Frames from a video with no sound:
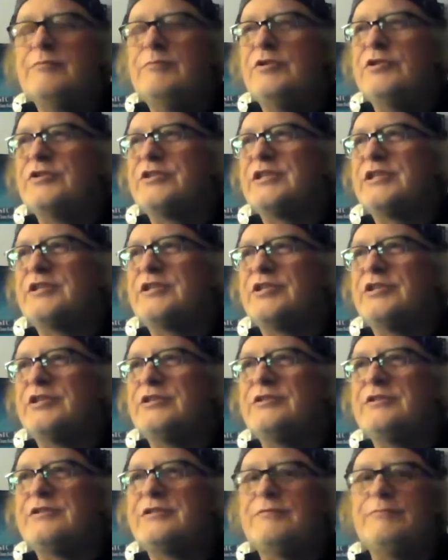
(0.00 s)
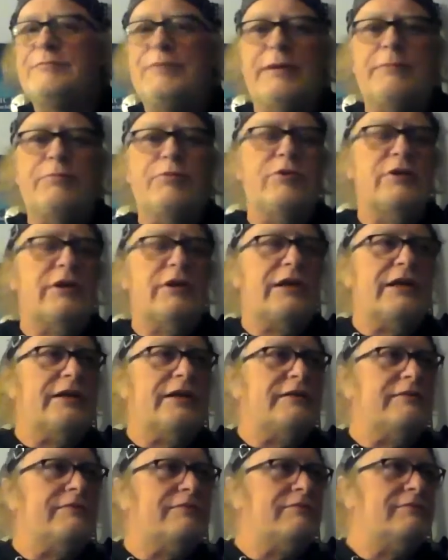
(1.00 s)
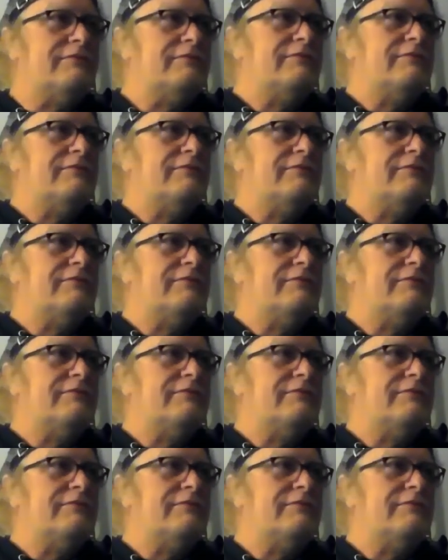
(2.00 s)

musicians and people can